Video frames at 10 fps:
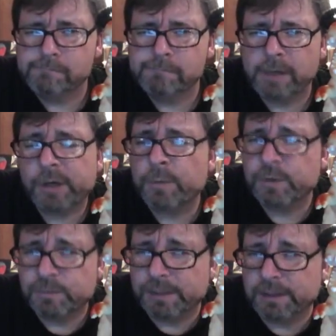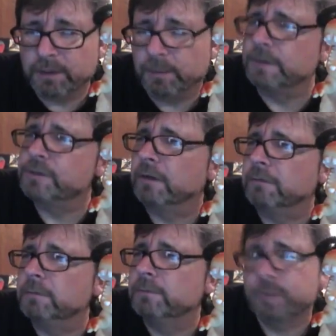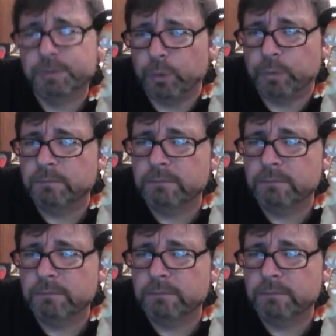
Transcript: I almost bid it on the shovel spoon.